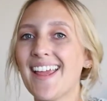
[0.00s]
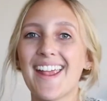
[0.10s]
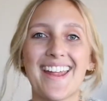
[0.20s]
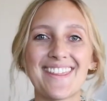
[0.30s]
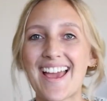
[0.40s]

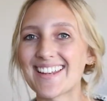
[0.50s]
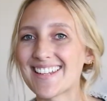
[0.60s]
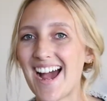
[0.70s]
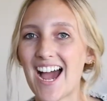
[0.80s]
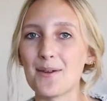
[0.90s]
in that
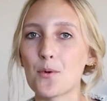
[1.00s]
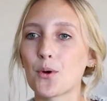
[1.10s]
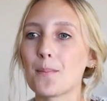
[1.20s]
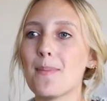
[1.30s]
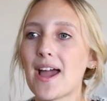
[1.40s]
time,
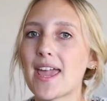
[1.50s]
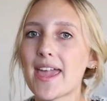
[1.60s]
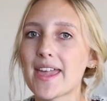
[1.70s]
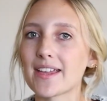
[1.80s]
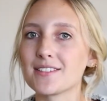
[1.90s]
or my
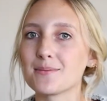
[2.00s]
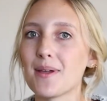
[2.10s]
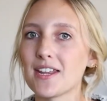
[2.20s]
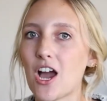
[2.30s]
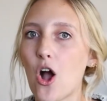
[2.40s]
hands
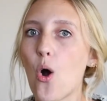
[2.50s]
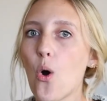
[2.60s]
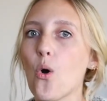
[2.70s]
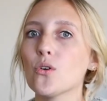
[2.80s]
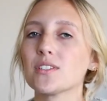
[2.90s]
may not
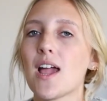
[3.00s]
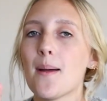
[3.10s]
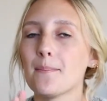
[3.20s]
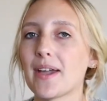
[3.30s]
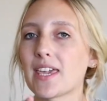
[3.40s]
hold
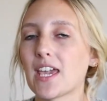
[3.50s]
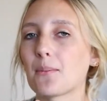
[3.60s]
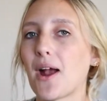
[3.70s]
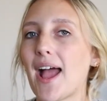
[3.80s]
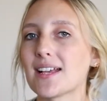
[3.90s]
my
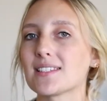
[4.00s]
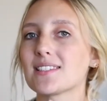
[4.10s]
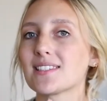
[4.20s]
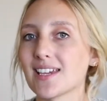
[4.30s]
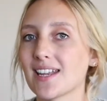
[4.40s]
camera as
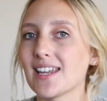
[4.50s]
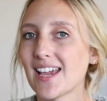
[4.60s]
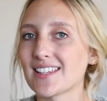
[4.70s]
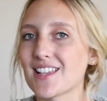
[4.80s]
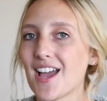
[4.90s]
steady
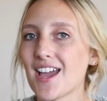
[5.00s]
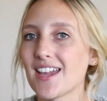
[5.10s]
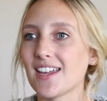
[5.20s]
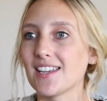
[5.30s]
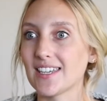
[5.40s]
as
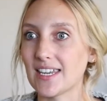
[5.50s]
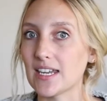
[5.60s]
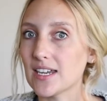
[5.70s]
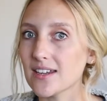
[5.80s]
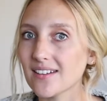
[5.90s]
I
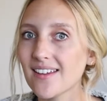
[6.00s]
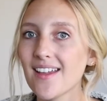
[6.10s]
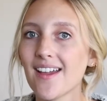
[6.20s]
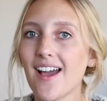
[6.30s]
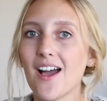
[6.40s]
need
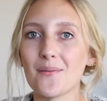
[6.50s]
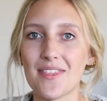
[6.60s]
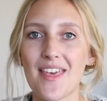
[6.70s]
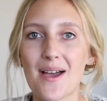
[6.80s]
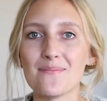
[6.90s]
in
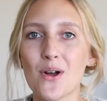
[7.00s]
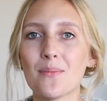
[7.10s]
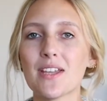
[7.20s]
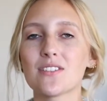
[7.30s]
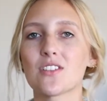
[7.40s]
that
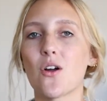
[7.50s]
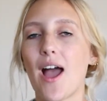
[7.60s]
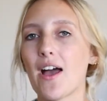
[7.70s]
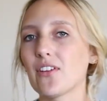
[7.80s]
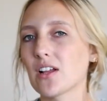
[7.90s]
moment. So
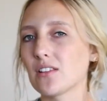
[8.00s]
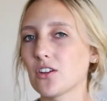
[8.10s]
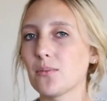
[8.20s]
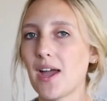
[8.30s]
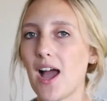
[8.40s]
having a
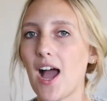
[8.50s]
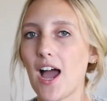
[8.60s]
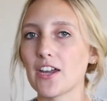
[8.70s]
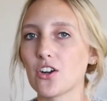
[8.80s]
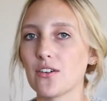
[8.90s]
little bit
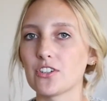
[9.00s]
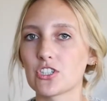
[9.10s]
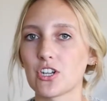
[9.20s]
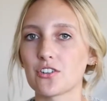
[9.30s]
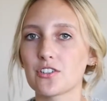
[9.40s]
higher of a
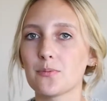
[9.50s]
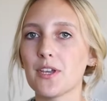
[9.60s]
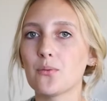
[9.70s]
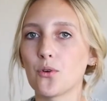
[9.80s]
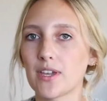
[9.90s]
shutter
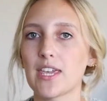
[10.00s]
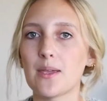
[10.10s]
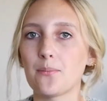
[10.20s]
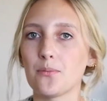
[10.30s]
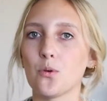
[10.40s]
speed will
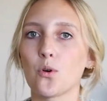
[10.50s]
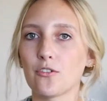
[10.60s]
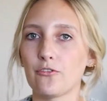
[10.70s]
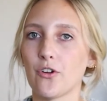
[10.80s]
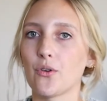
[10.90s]
keep your
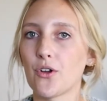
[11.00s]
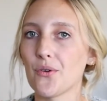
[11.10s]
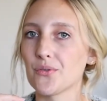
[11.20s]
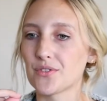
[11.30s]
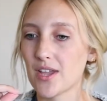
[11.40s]

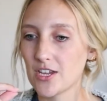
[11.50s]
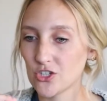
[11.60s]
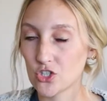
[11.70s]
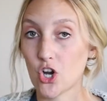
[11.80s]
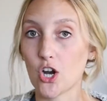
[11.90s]
photos
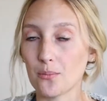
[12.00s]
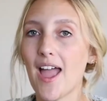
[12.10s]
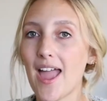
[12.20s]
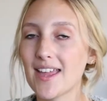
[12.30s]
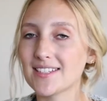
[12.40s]
sharp.
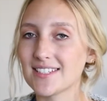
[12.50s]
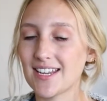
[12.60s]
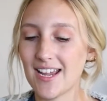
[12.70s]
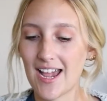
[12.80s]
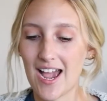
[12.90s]
And
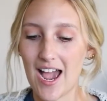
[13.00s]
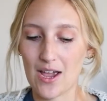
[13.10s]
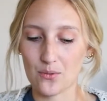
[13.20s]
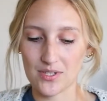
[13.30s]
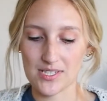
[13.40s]
I
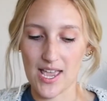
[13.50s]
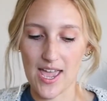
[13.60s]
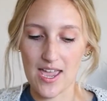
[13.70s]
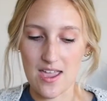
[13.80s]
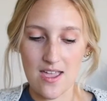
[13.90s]
will
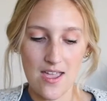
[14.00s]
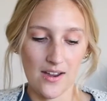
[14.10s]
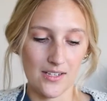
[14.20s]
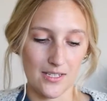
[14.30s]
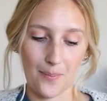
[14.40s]
say,
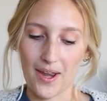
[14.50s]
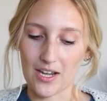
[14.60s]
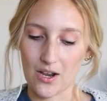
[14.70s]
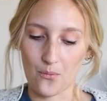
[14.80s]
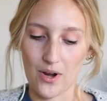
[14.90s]

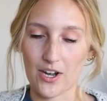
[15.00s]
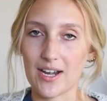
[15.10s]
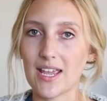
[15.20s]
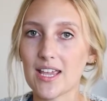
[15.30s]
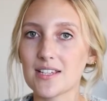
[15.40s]
depending on where it
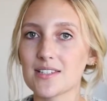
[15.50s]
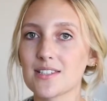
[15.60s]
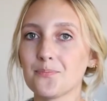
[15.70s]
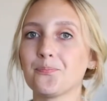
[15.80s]
is,